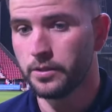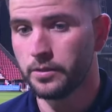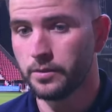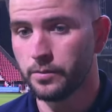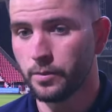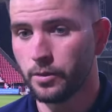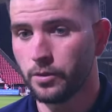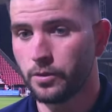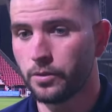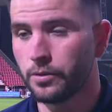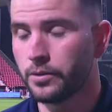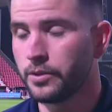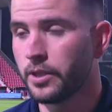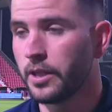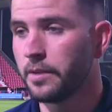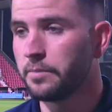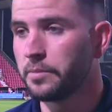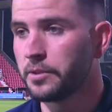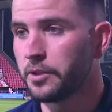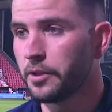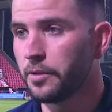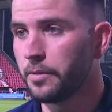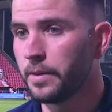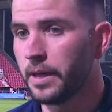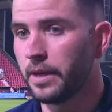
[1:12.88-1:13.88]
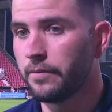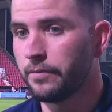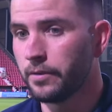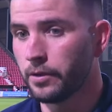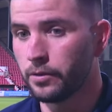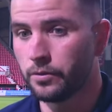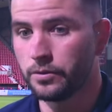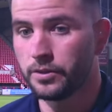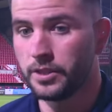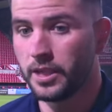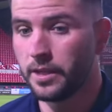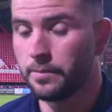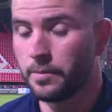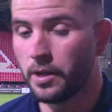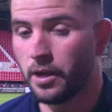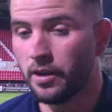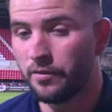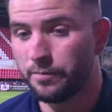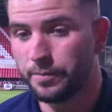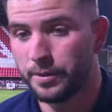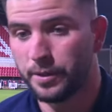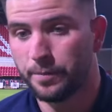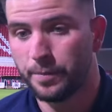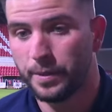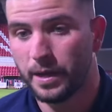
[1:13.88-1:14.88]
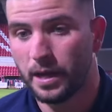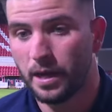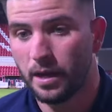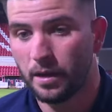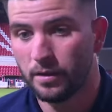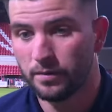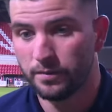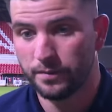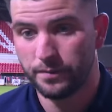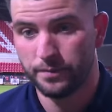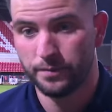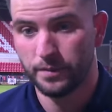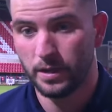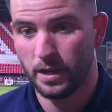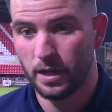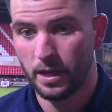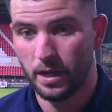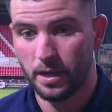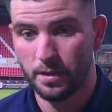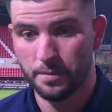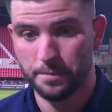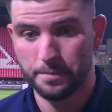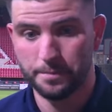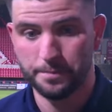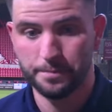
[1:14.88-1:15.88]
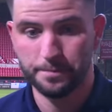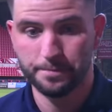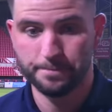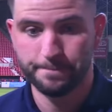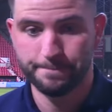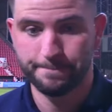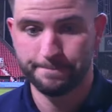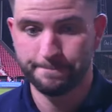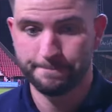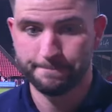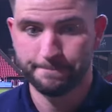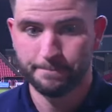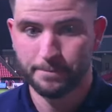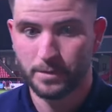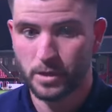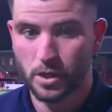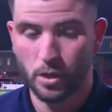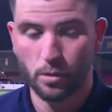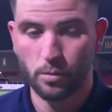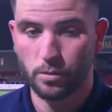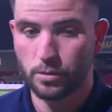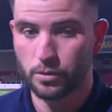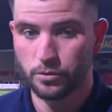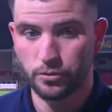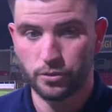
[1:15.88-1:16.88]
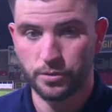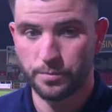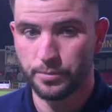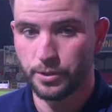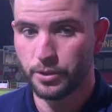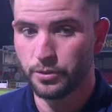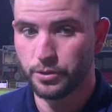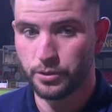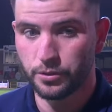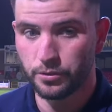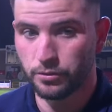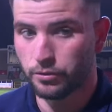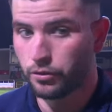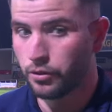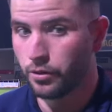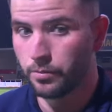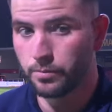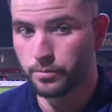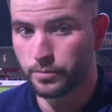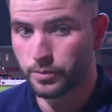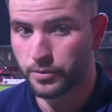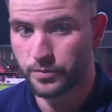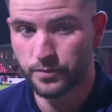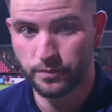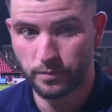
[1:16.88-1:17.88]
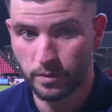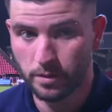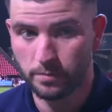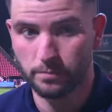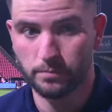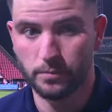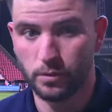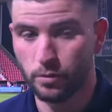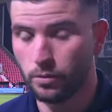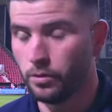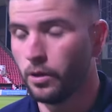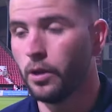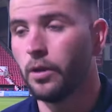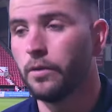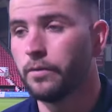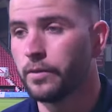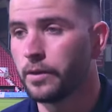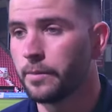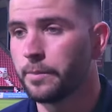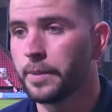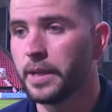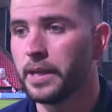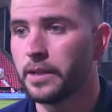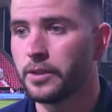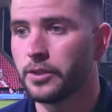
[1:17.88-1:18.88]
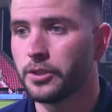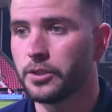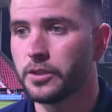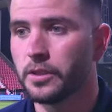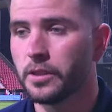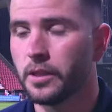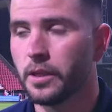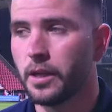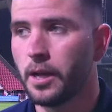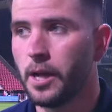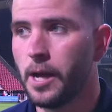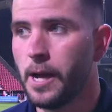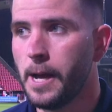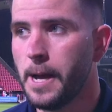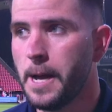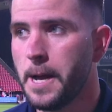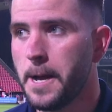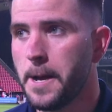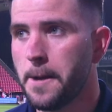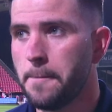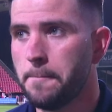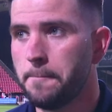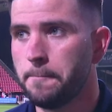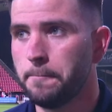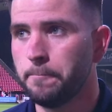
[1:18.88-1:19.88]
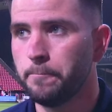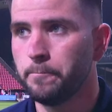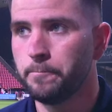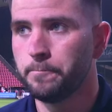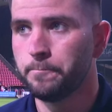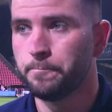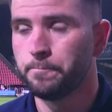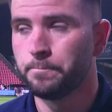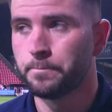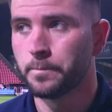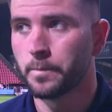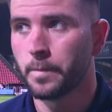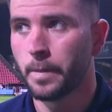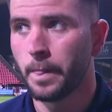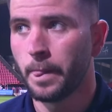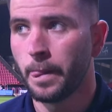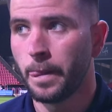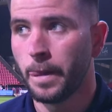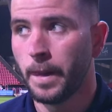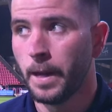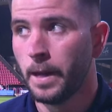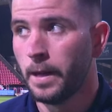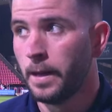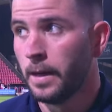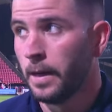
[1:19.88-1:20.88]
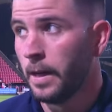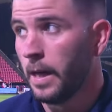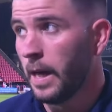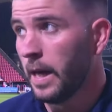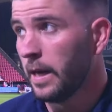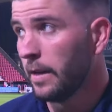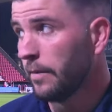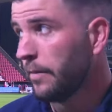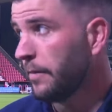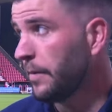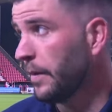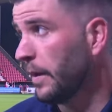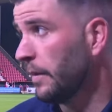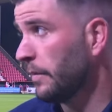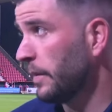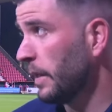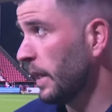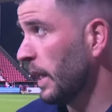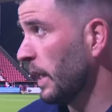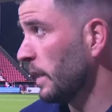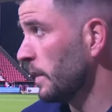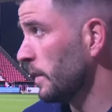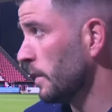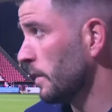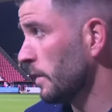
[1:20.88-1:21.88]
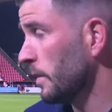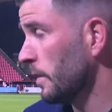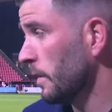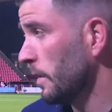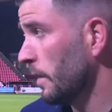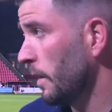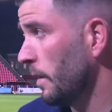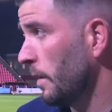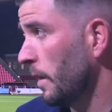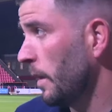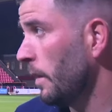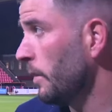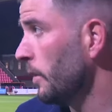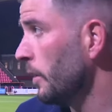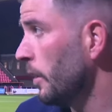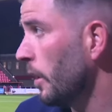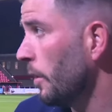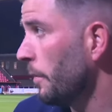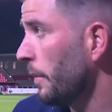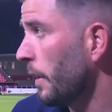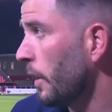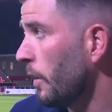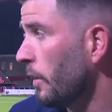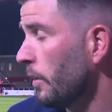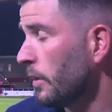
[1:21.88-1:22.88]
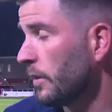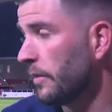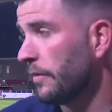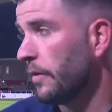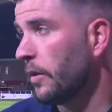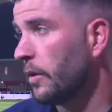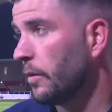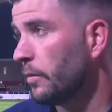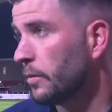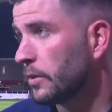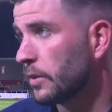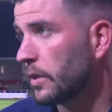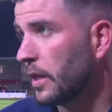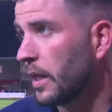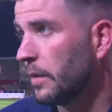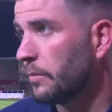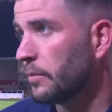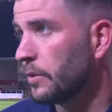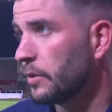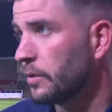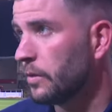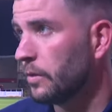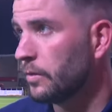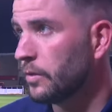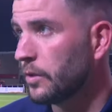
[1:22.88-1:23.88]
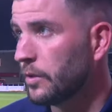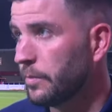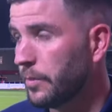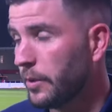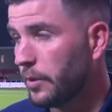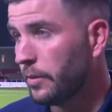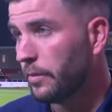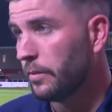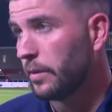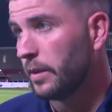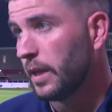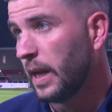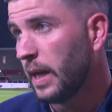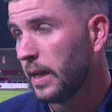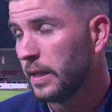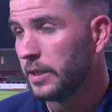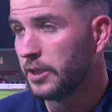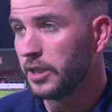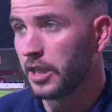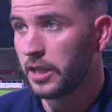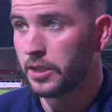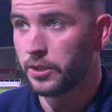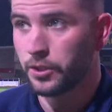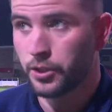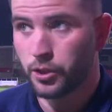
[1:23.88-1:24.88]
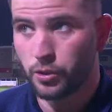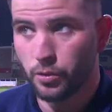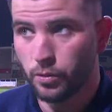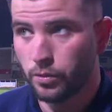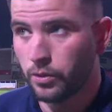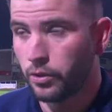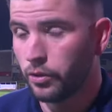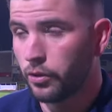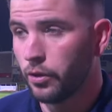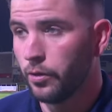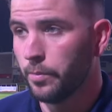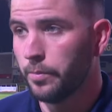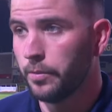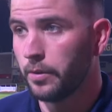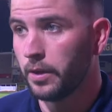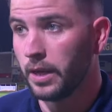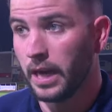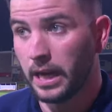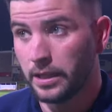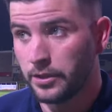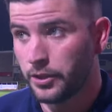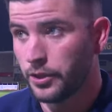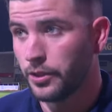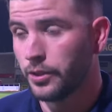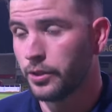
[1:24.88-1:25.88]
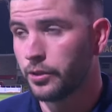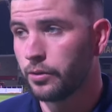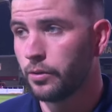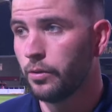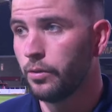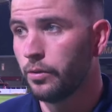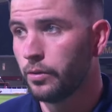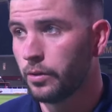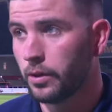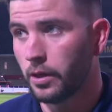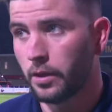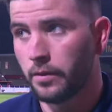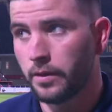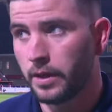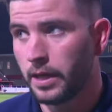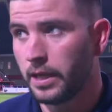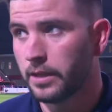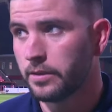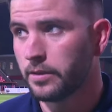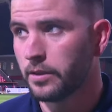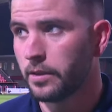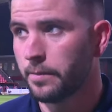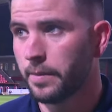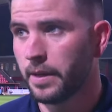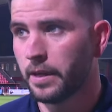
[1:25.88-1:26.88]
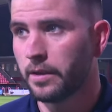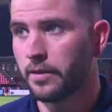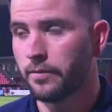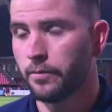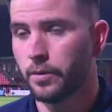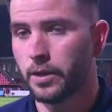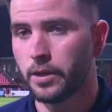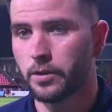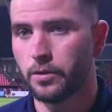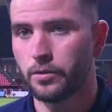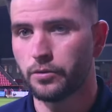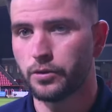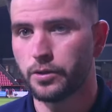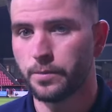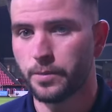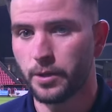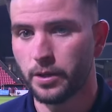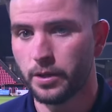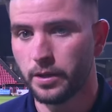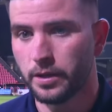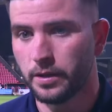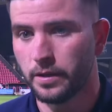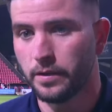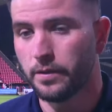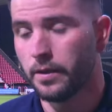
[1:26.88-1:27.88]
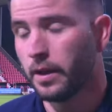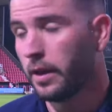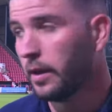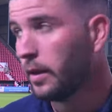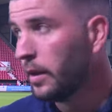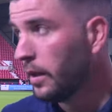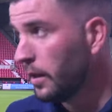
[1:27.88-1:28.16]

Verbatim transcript: is what good teams do, and every good team that I've been a part of, um, goal contributions comes from all over the pitch. Um, and if, if the lads, uh, you know, behind, if I wasn't able to contribute and AJ scored a couple and had you scored, like the lads at the back, if we're contributing, the,